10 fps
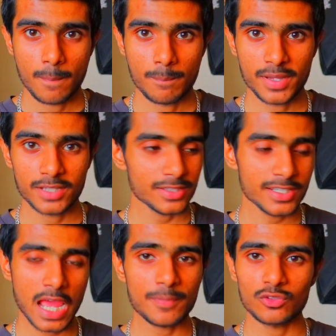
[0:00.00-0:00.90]
Because it
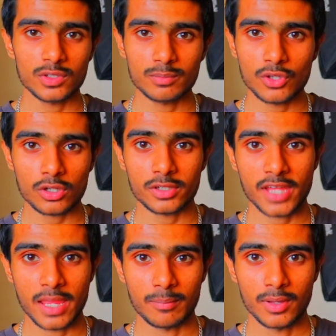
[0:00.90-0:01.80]
happens with me all the
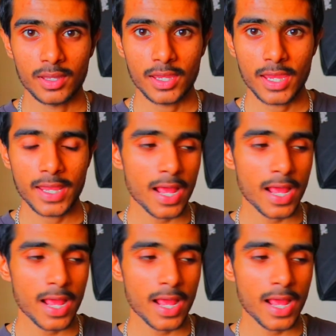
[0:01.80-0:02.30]
time. And